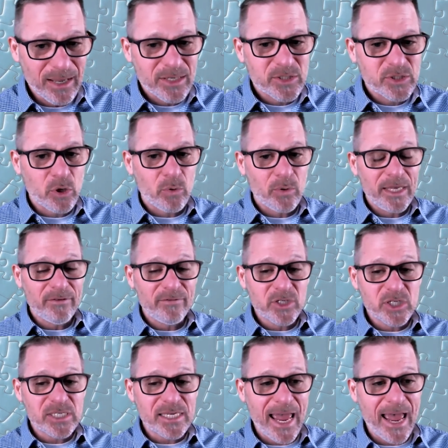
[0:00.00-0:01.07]
So even
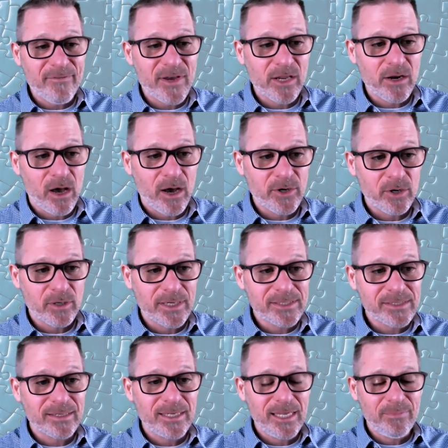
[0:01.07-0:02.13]
just having it on your
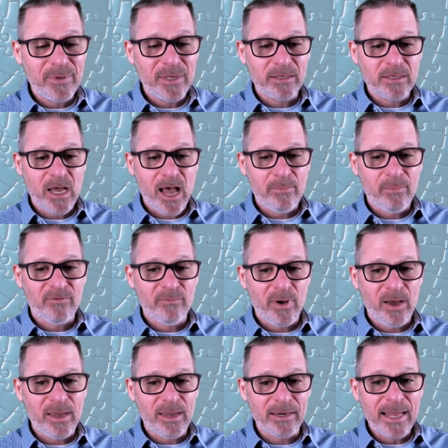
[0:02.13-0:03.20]
list and keeping it top of
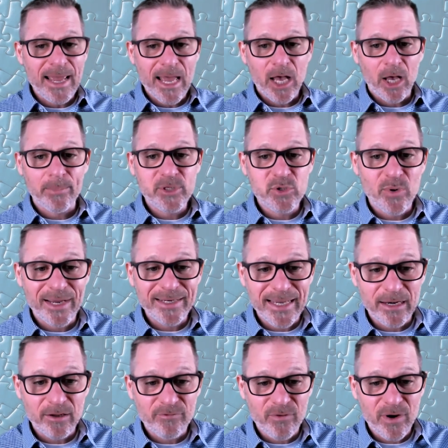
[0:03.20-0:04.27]
mind helps you
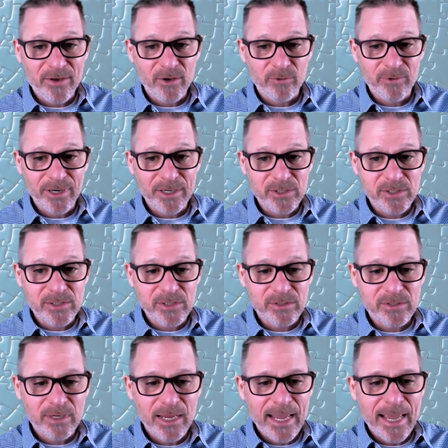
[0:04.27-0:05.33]
identify the
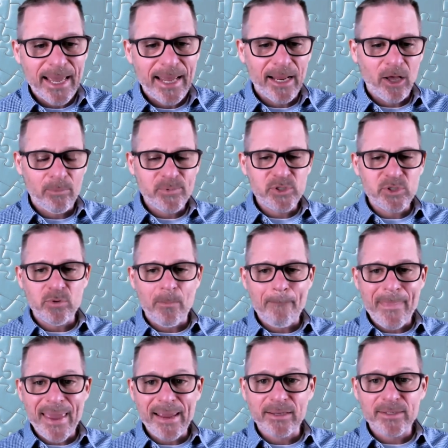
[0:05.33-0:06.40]
risks. It helps you
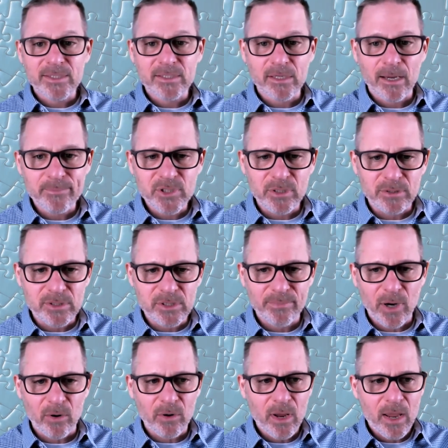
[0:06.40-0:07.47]
make assumptions
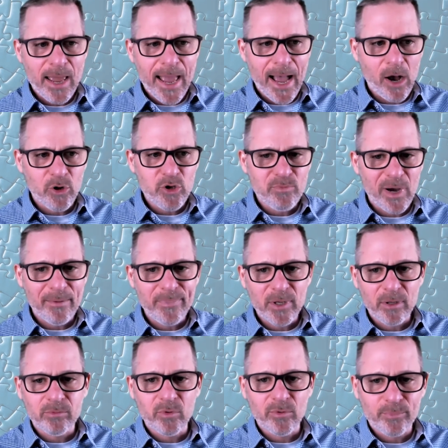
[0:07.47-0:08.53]
about how you might be
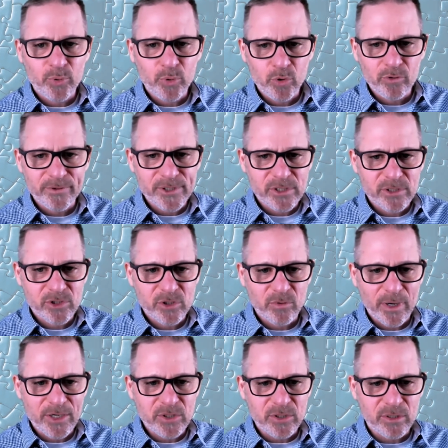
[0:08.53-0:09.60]
able to improve a
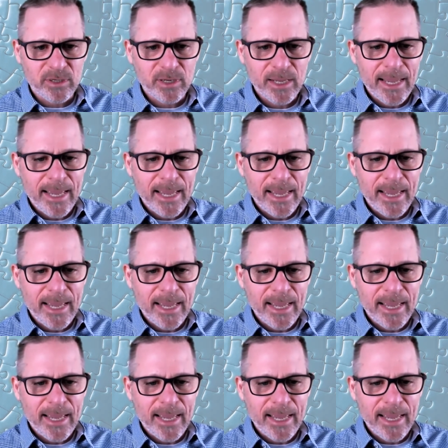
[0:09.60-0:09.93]
situation.